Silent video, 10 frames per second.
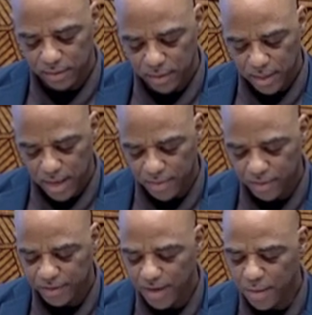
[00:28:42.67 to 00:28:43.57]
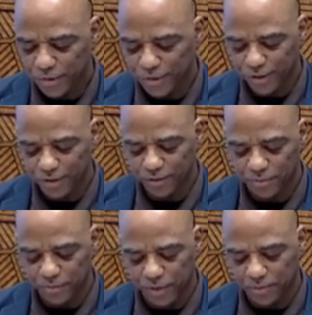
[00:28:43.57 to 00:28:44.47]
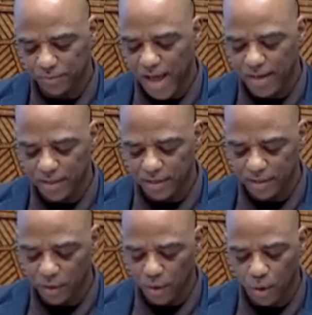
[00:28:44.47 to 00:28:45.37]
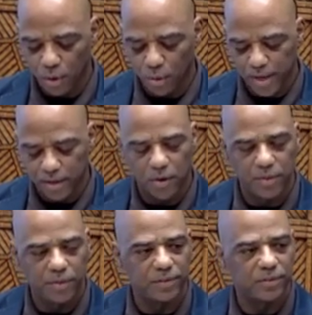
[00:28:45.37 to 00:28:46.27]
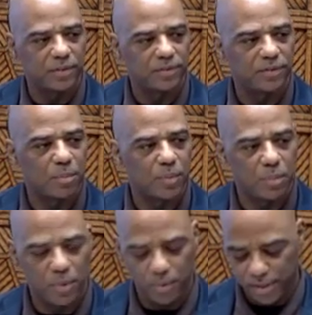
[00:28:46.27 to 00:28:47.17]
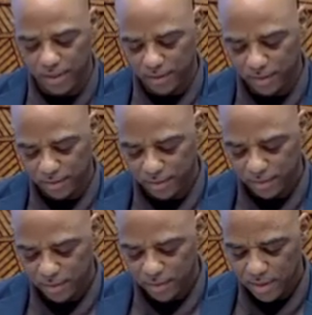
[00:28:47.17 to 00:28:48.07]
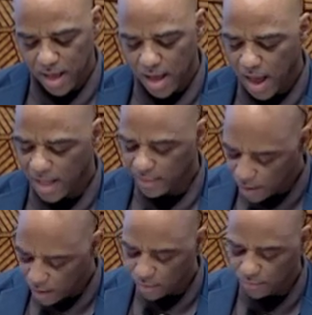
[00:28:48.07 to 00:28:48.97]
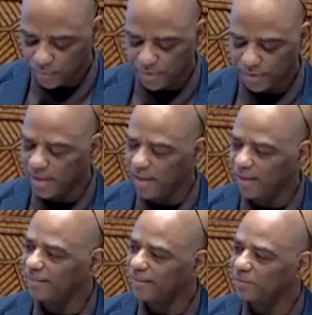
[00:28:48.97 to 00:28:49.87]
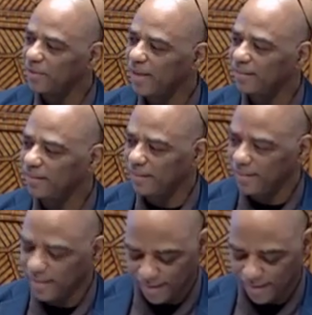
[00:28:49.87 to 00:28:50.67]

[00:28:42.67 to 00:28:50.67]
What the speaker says: and the temperatures are fist fighting in the hallway on this December morning. I long for the days of yesterday,